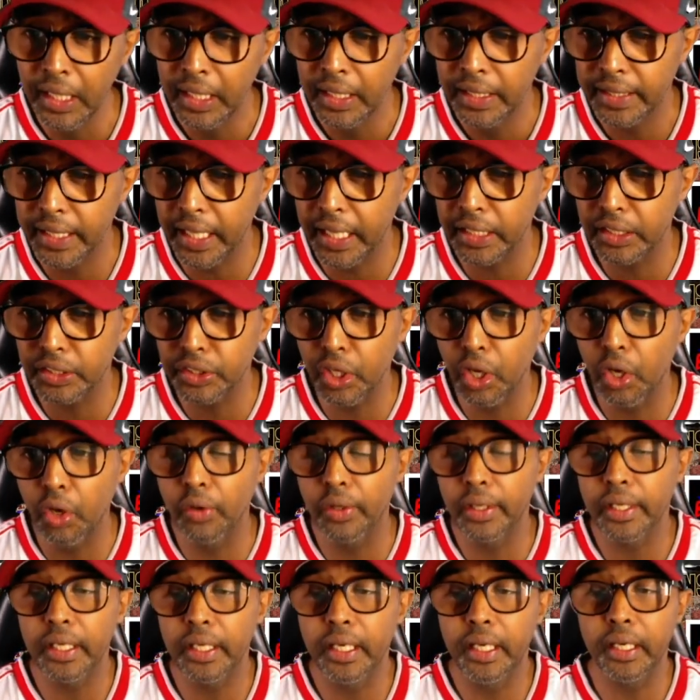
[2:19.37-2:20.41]
Yeah,
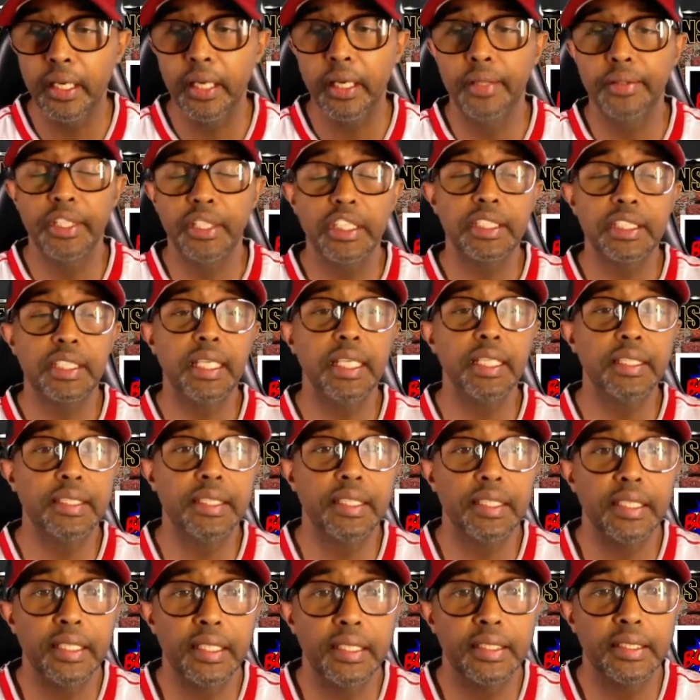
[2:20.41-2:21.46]
so this
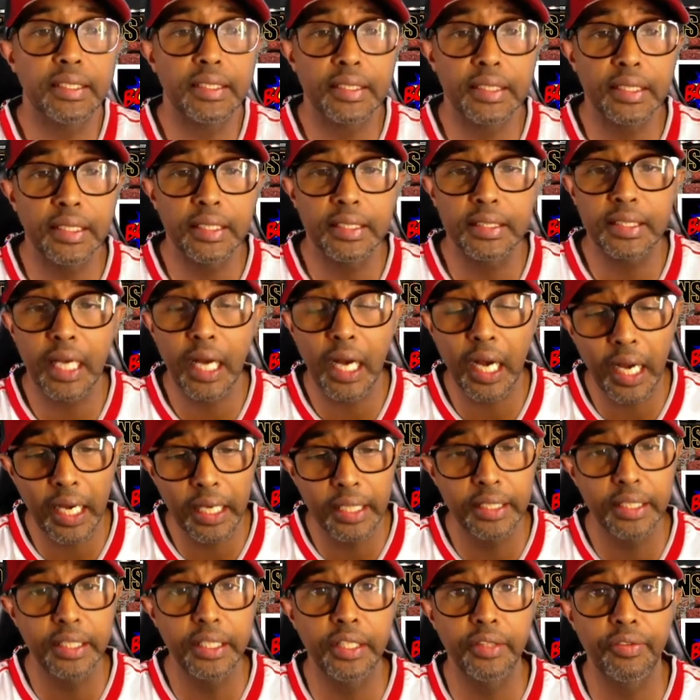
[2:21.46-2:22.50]
kid is a
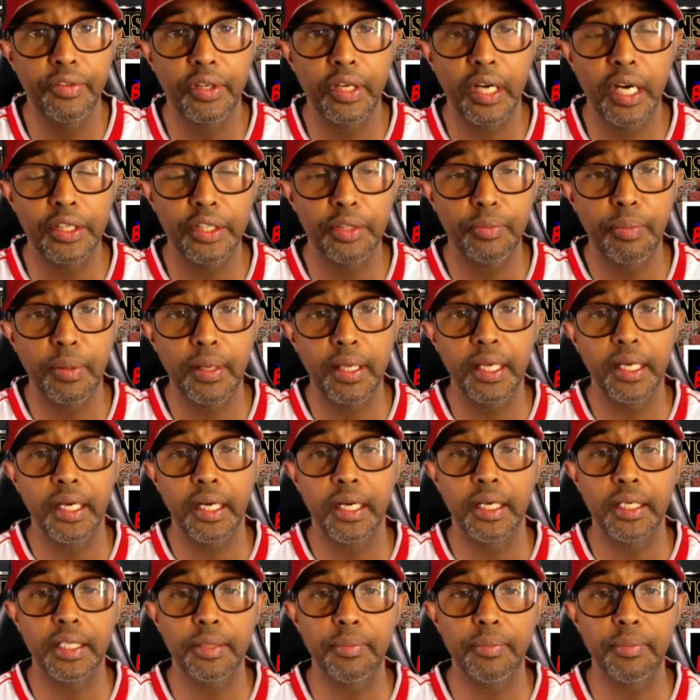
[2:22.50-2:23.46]
highly regarded player.